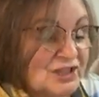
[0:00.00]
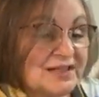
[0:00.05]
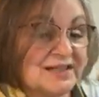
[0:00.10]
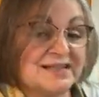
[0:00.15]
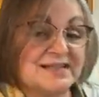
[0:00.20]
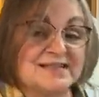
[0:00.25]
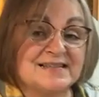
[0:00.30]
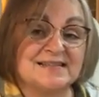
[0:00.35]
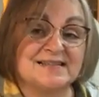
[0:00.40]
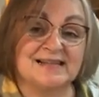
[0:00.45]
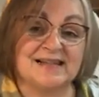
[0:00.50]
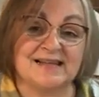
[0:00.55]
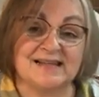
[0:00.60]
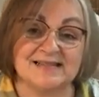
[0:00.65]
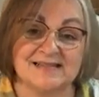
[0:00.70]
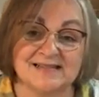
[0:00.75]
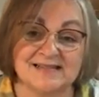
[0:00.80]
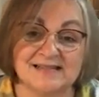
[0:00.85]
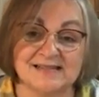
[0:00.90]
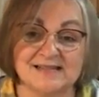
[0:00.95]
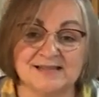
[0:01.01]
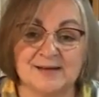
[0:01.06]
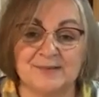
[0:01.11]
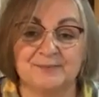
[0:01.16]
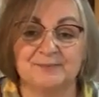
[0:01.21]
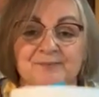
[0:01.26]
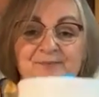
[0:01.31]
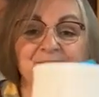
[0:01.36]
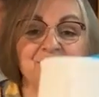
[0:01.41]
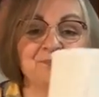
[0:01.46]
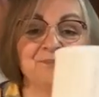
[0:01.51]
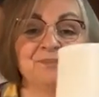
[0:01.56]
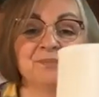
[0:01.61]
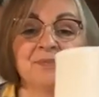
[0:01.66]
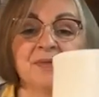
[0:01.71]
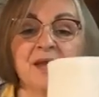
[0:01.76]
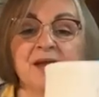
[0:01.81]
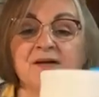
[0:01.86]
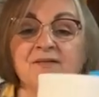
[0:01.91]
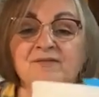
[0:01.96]
chicken slices,
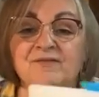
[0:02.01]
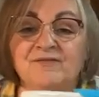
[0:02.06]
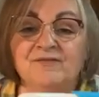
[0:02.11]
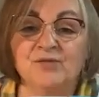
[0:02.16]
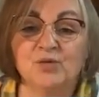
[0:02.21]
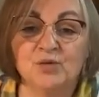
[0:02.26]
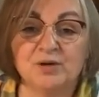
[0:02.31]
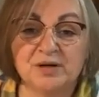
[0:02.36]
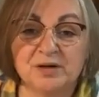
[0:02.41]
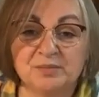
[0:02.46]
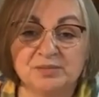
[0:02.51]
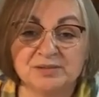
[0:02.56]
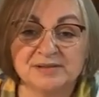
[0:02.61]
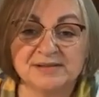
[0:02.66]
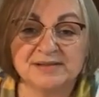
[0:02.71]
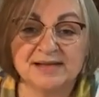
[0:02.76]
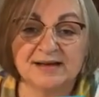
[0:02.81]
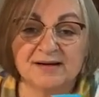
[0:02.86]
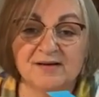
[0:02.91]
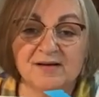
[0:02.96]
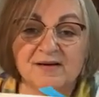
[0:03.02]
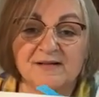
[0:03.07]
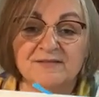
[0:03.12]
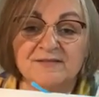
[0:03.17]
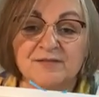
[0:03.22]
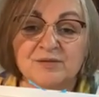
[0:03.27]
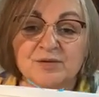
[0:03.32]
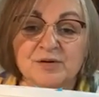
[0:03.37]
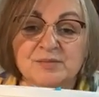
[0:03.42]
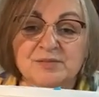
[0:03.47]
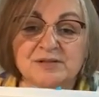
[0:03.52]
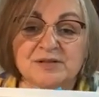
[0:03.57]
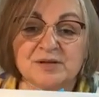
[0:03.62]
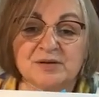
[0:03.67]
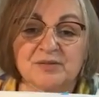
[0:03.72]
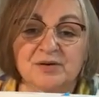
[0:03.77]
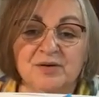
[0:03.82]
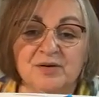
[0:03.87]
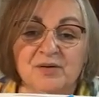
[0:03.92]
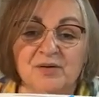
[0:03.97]
40% off.
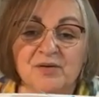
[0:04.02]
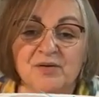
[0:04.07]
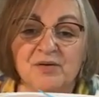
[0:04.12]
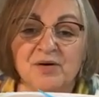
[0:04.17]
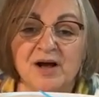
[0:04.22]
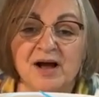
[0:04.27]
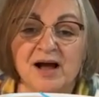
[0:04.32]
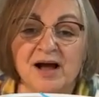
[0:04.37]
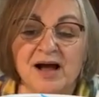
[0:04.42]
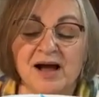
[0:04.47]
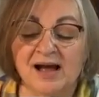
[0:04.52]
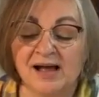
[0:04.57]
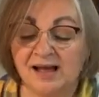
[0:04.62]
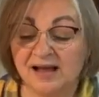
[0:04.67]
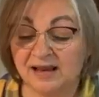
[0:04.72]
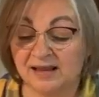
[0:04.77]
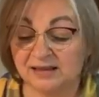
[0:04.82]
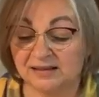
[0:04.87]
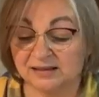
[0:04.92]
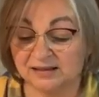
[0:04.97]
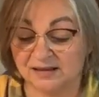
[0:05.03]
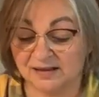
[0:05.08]
Whoops, there we go. I